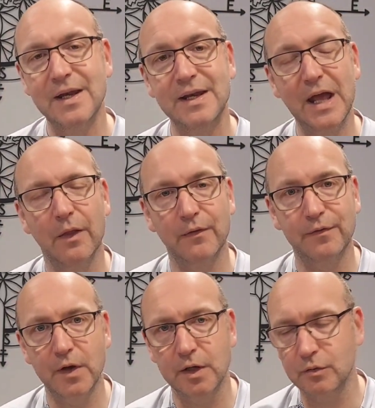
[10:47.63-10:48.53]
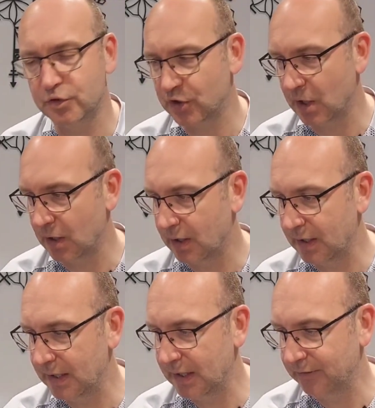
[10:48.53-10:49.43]
Now, the final shirt
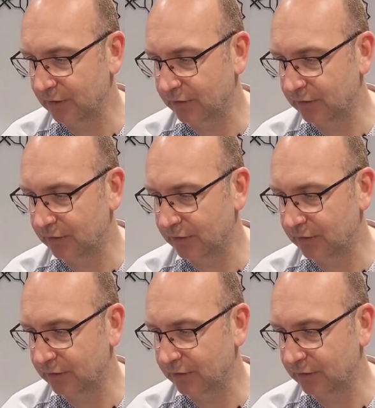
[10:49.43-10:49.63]
is